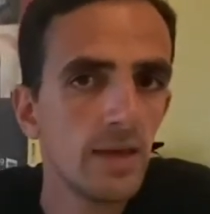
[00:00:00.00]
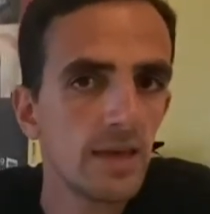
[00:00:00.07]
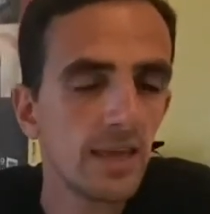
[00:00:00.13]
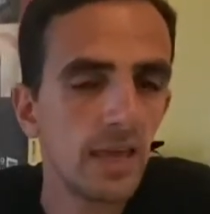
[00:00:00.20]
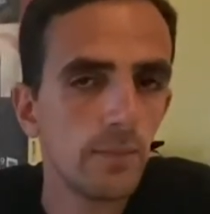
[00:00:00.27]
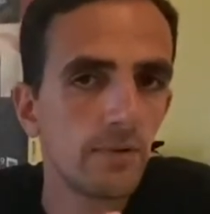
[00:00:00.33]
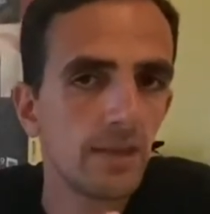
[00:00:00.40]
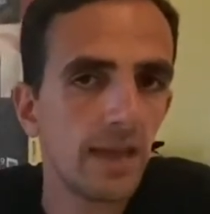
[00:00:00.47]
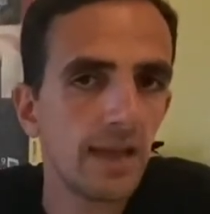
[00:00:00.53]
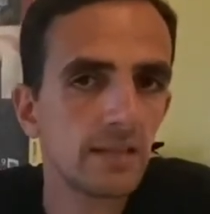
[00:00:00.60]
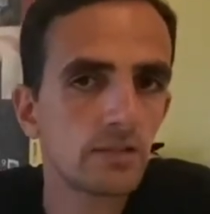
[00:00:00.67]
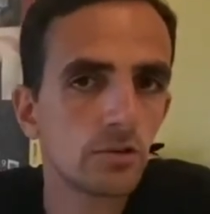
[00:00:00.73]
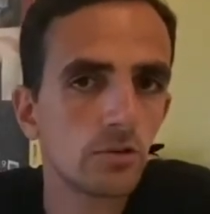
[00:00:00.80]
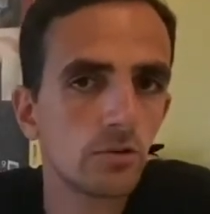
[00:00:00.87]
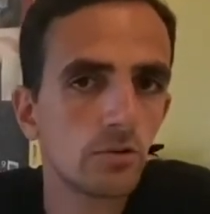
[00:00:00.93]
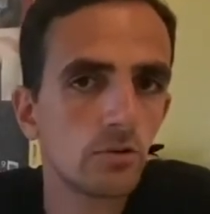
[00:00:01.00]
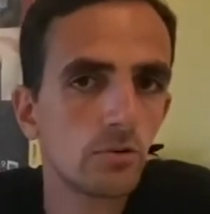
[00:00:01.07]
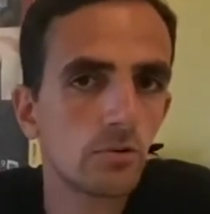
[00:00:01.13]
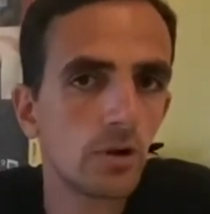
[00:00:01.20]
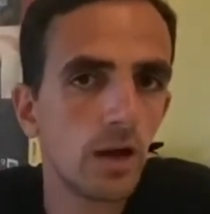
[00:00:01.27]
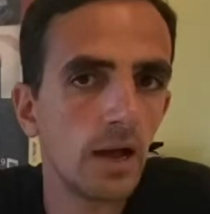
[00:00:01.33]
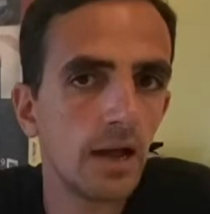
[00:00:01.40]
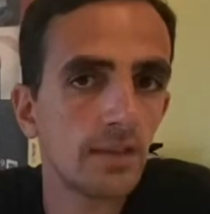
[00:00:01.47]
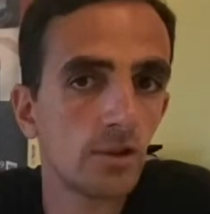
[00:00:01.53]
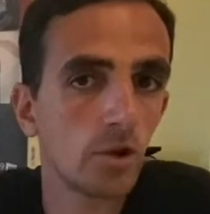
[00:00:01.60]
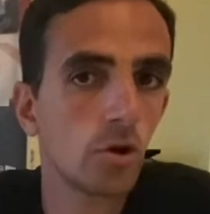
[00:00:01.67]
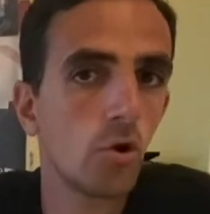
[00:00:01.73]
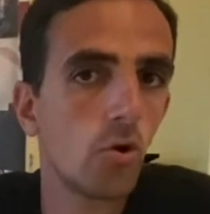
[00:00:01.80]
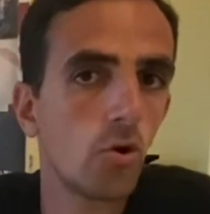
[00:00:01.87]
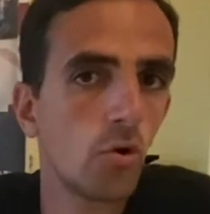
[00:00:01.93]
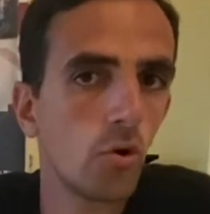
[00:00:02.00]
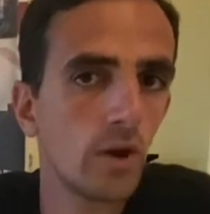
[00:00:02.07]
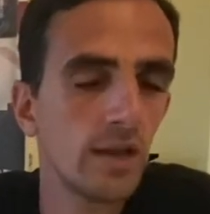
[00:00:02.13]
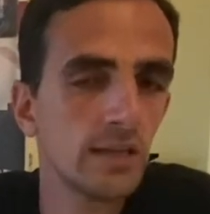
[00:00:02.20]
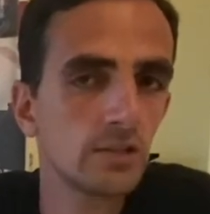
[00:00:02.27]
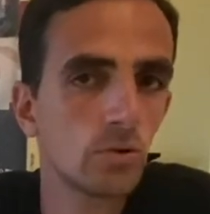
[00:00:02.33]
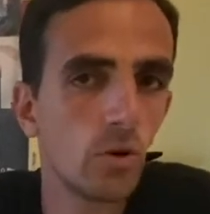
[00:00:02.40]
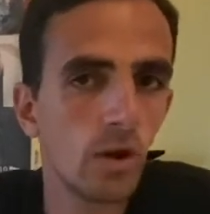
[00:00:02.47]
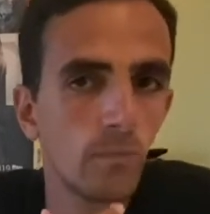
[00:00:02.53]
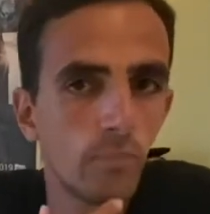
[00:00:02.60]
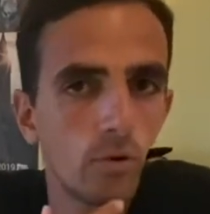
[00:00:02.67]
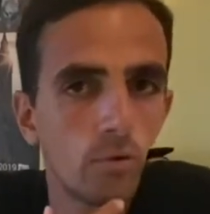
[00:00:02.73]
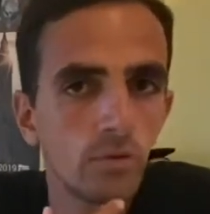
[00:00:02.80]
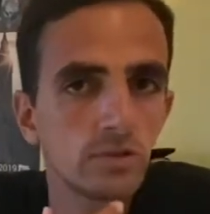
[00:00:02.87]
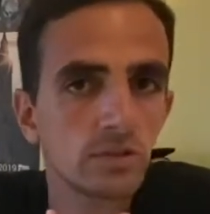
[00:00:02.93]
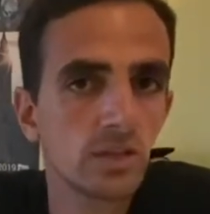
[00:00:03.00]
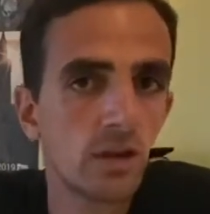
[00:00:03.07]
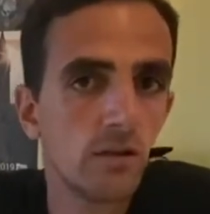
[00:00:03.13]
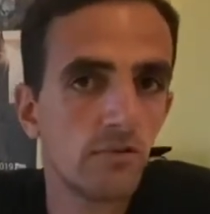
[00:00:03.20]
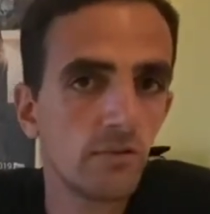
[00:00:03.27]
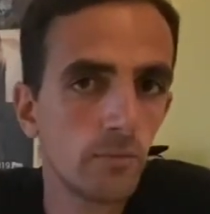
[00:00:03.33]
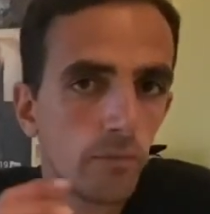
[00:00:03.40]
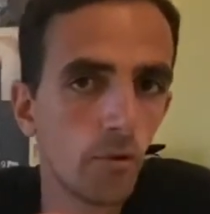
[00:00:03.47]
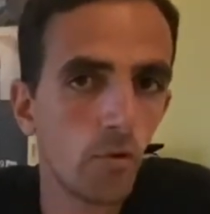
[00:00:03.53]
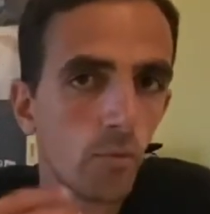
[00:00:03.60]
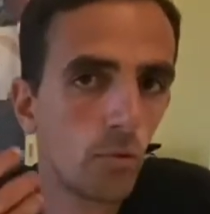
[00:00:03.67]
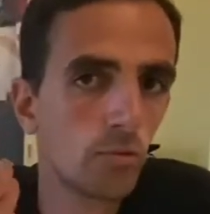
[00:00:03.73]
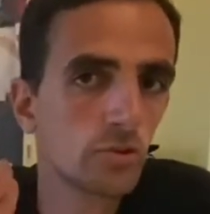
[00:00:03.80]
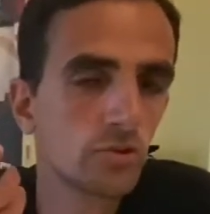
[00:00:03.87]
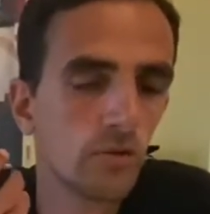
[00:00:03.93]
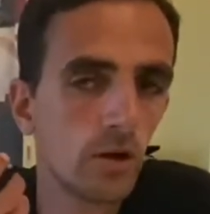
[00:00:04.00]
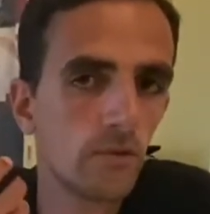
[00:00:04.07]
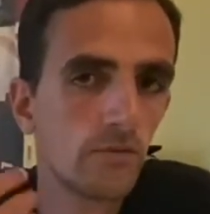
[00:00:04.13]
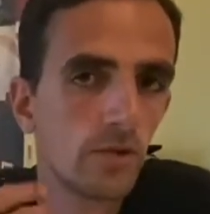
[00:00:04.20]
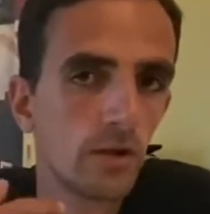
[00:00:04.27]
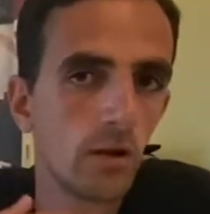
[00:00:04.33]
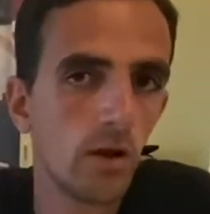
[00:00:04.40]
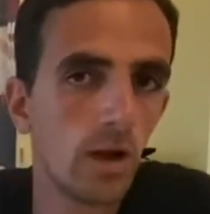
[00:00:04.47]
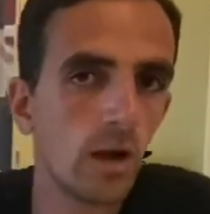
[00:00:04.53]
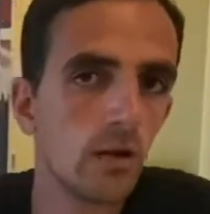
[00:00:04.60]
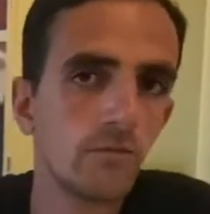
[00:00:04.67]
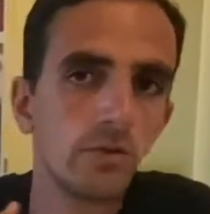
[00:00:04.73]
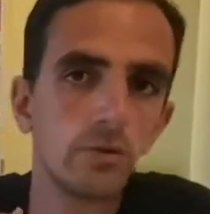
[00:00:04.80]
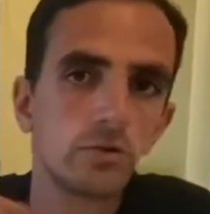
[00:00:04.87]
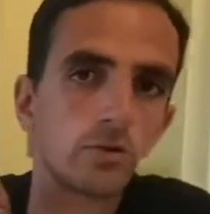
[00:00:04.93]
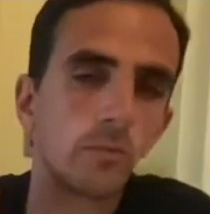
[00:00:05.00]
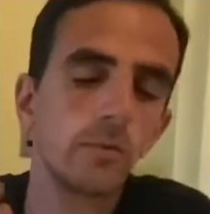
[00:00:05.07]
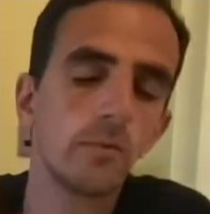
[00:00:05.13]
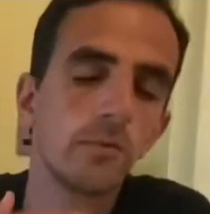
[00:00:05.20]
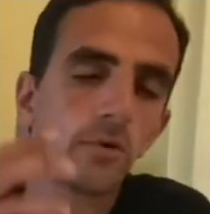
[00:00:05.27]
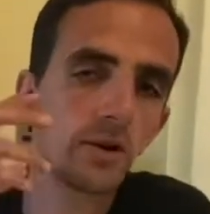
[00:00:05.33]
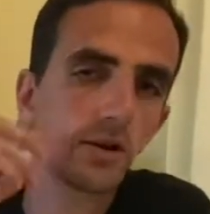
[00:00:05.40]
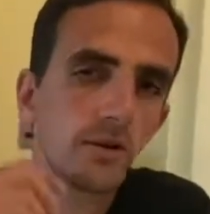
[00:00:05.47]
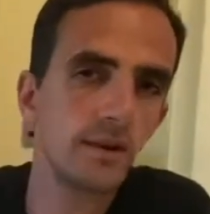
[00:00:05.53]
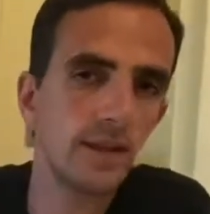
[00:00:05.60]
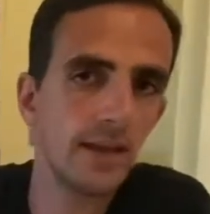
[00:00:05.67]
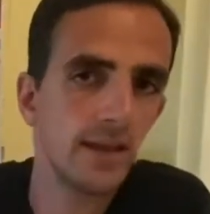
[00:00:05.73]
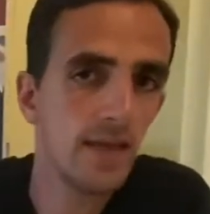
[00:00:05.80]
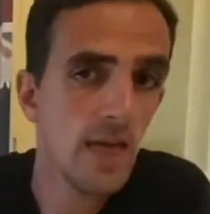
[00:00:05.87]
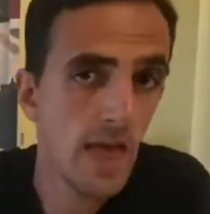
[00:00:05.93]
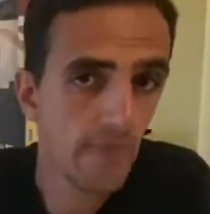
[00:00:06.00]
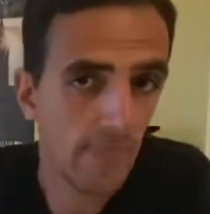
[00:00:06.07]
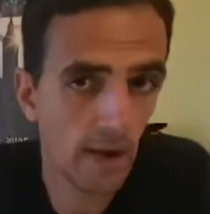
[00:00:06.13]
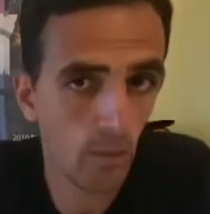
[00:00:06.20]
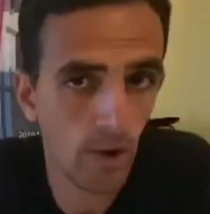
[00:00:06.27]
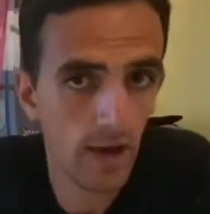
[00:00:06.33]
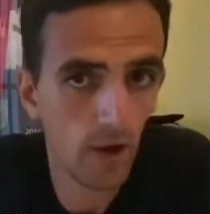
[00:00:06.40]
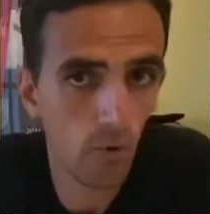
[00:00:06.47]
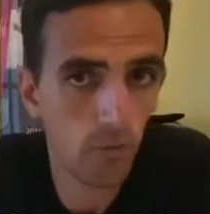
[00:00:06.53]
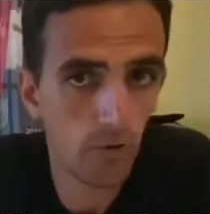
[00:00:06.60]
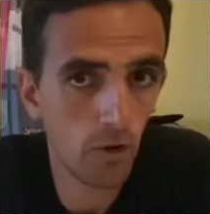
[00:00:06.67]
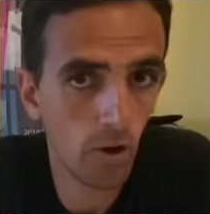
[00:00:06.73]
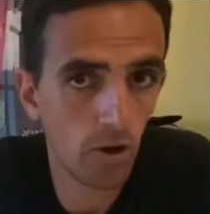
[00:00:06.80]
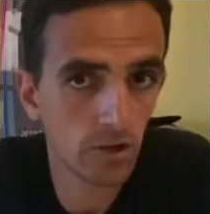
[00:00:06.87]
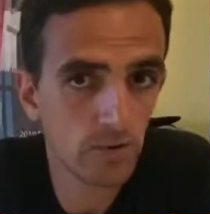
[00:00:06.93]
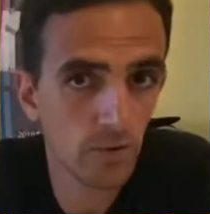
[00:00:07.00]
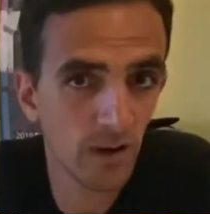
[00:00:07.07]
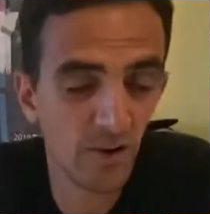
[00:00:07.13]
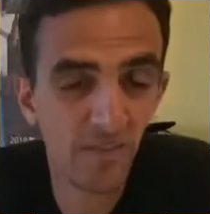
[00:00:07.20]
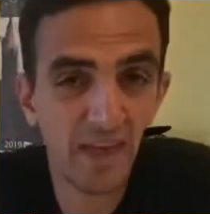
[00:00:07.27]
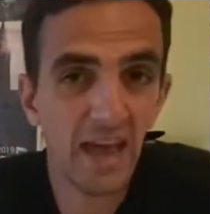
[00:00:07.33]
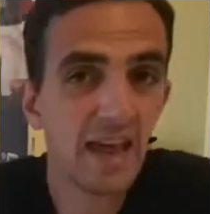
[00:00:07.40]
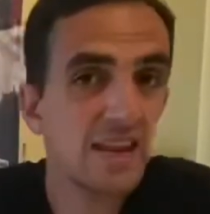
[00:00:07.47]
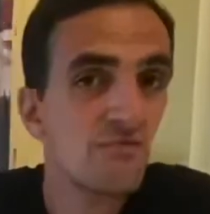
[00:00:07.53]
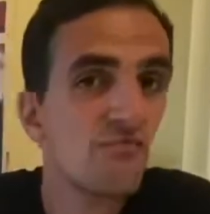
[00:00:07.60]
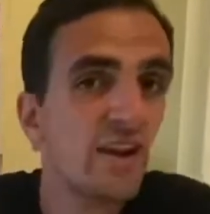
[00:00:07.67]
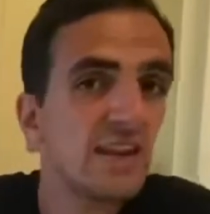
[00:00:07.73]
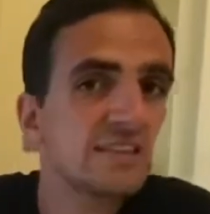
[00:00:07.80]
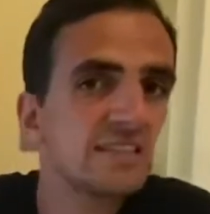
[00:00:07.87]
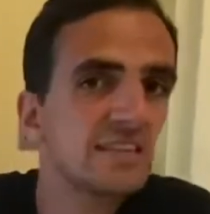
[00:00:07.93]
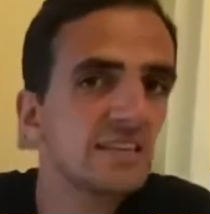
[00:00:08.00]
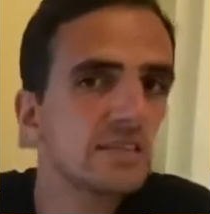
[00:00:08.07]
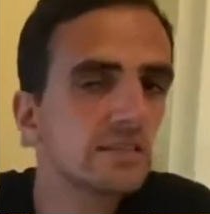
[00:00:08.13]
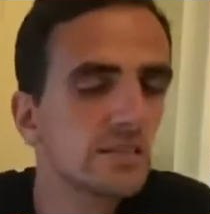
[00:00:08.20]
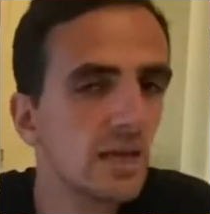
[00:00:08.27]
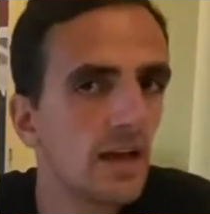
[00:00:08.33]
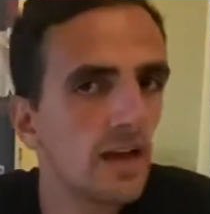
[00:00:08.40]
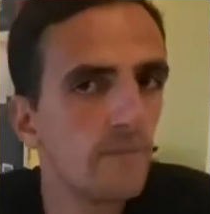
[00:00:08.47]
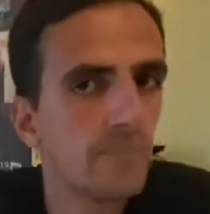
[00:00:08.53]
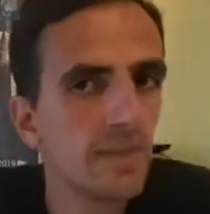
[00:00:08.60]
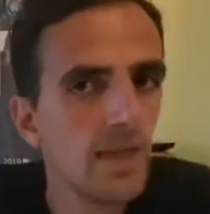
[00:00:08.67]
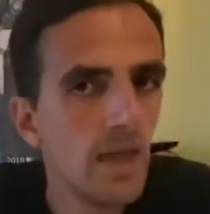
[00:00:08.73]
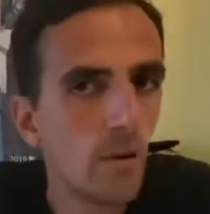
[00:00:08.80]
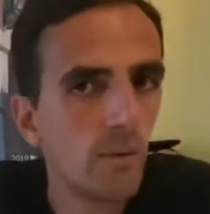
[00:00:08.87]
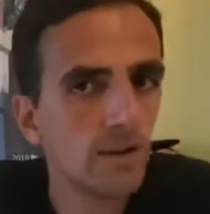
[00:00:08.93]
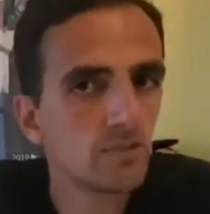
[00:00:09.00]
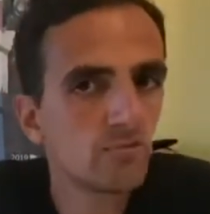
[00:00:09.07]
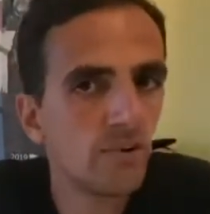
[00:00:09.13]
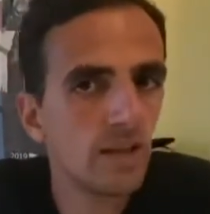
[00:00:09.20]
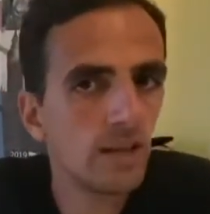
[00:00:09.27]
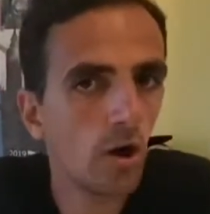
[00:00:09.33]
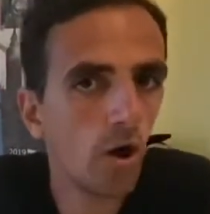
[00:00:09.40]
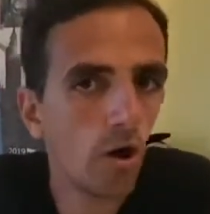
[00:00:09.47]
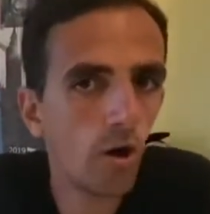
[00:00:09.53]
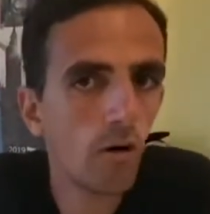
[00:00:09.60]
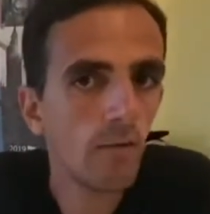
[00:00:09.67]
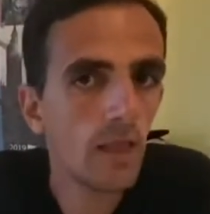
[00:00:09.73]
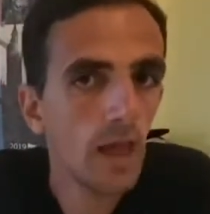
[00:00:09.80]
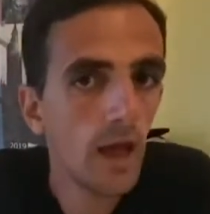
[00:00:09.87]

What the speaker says: keeping your head cool and your core is quite important, so if you pour water over your top of your body or your neck, that will help a lot as well. And in races, when it's really hot,